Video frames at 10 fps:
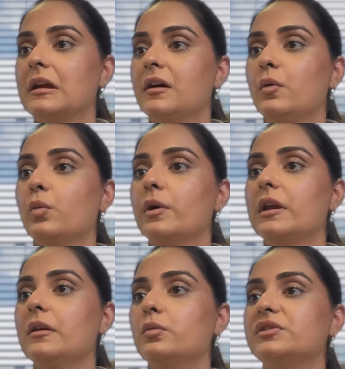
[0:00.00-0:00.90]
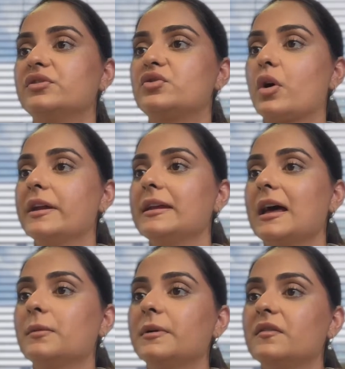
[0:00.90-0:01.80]
Will withdrawing
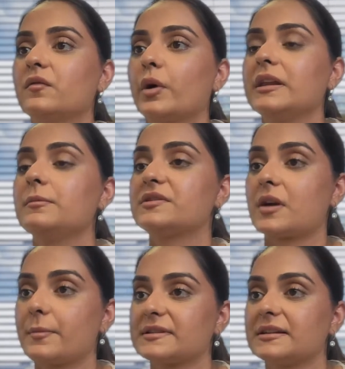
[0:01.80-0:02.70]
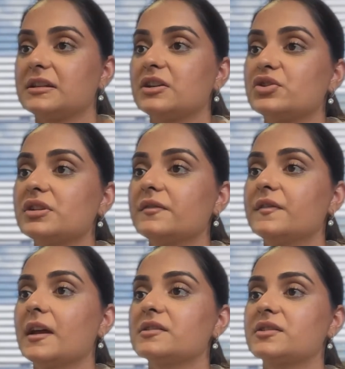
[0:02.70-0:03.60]
help in avoiding misrepresentation? If
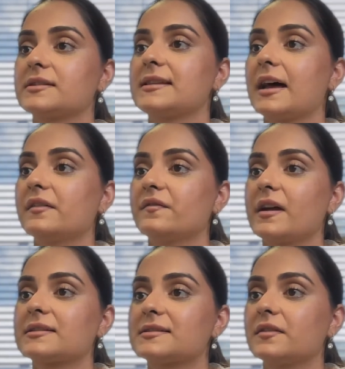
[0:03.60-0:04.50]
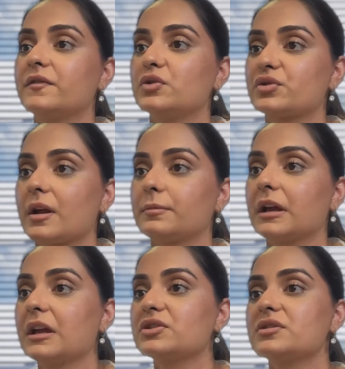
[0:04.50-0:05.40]
yes, does that affect the future
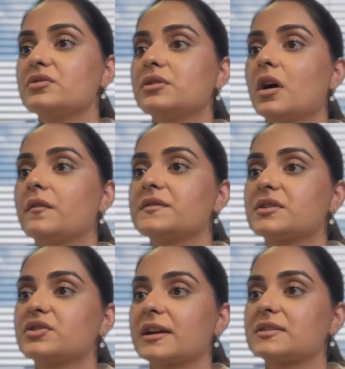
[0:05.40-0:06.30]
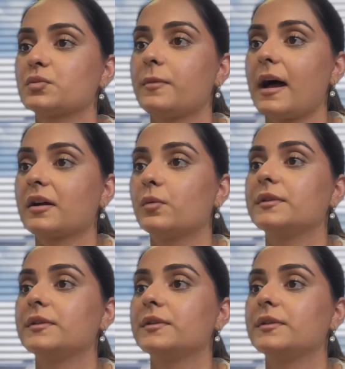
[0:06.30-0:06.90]
application? Do the officer checks back with